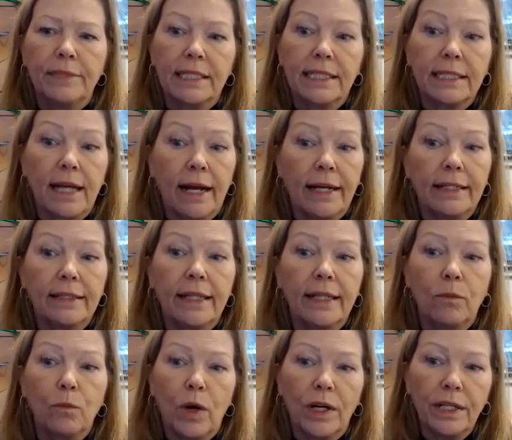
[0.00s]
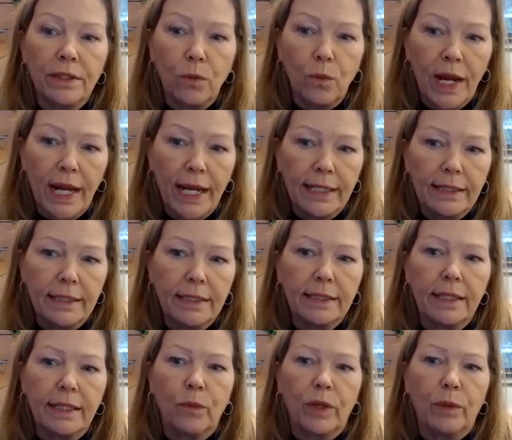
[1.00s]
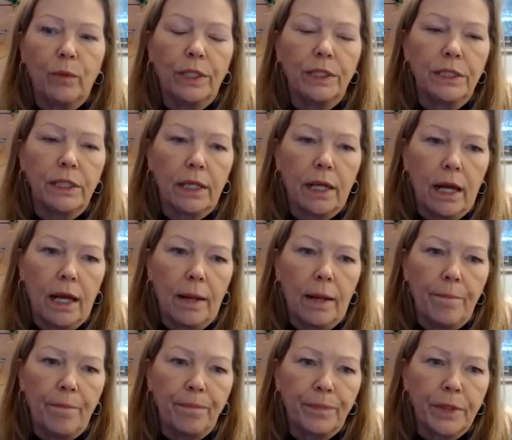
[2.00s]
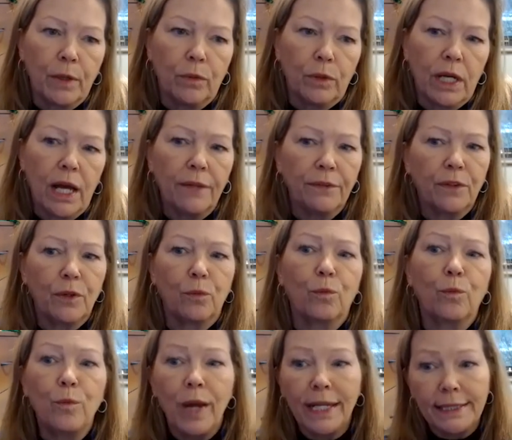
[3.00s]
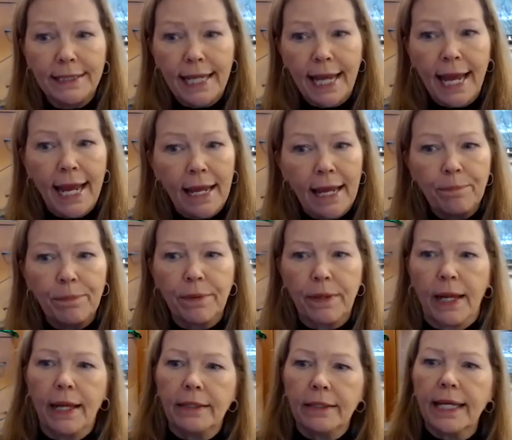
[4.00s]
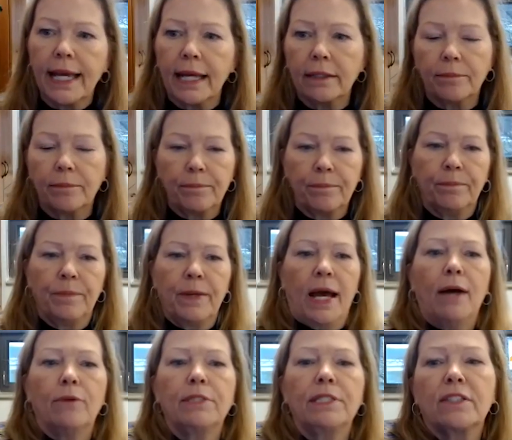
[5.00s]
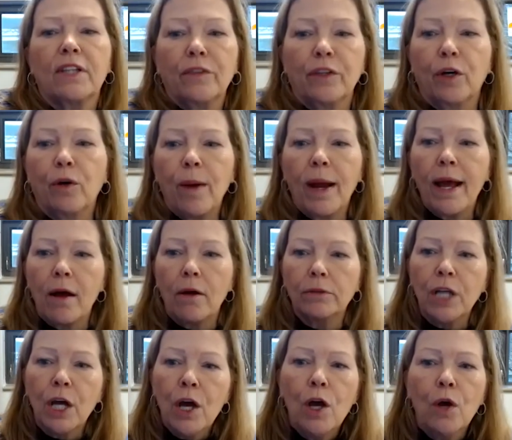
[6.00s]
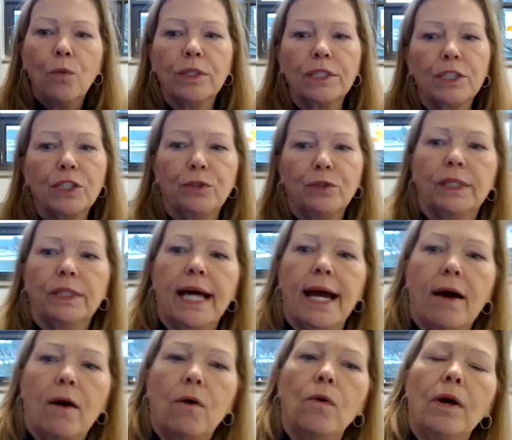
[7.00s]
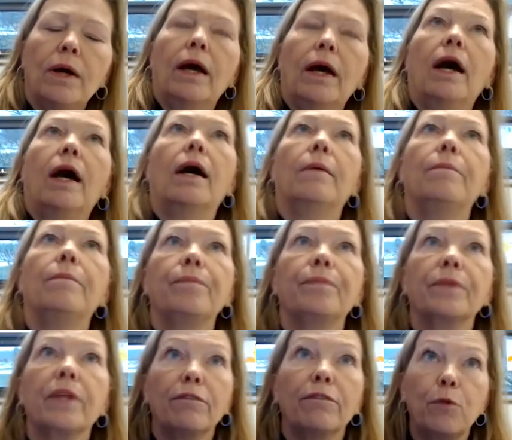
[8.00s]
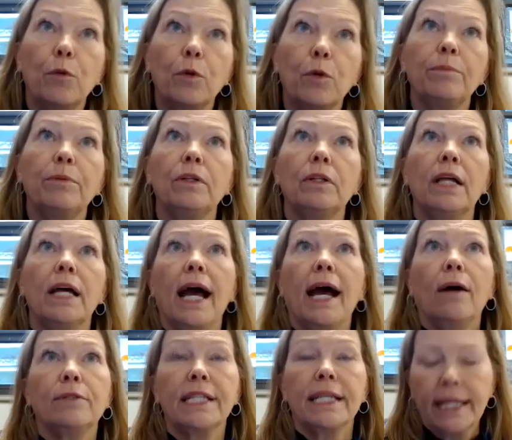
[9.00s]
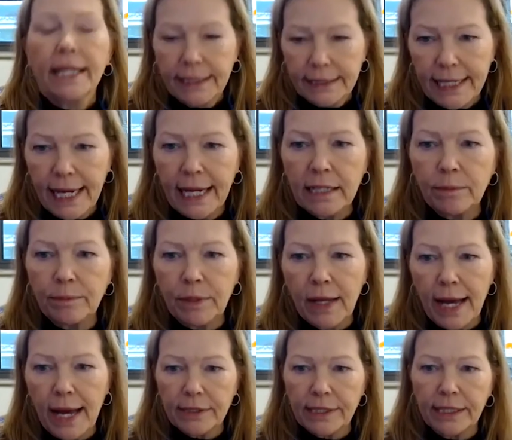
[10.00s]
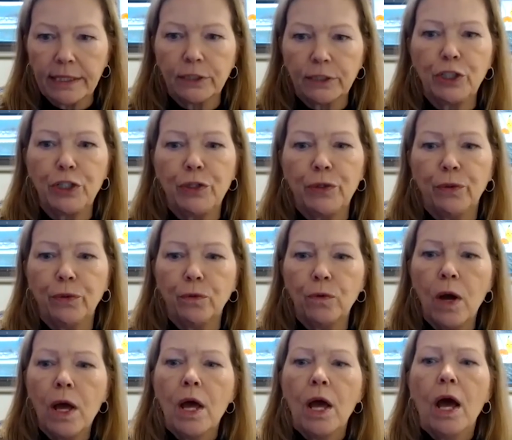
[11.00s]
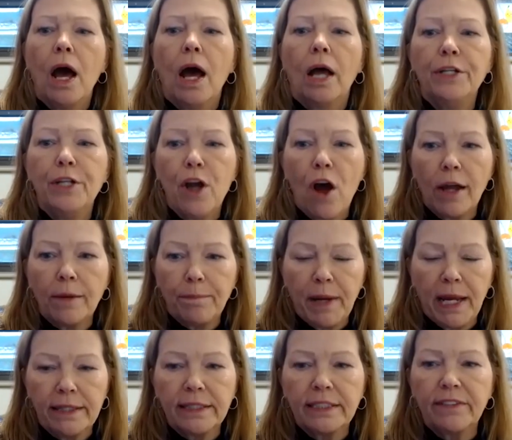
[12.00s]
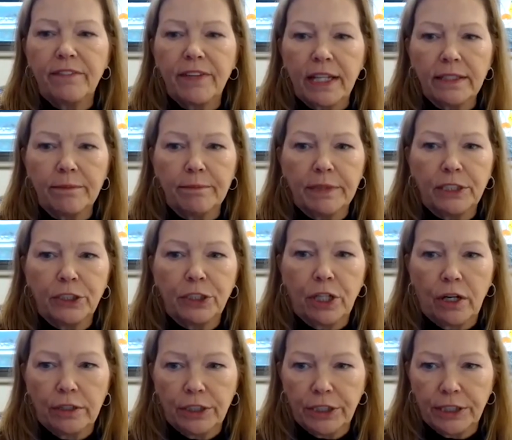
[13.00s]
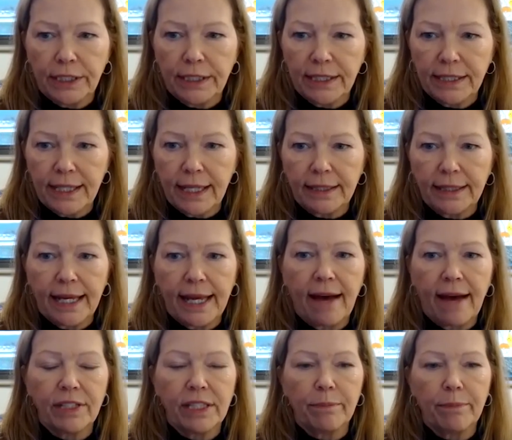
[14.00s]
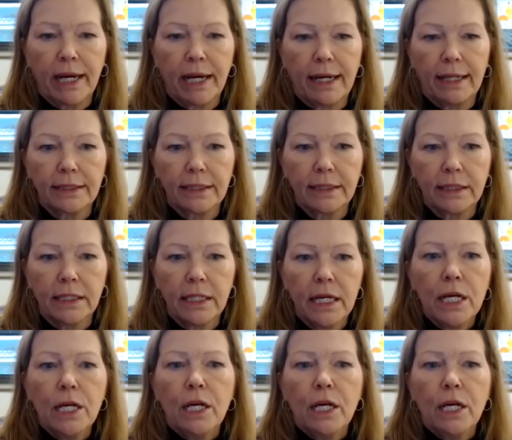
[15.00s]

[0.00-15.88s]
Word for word: decided that one of the ways that we would cut the red tape and get houses on the ground was to allow affordable housing and attainable housing to not pay the development charges that they have in the past.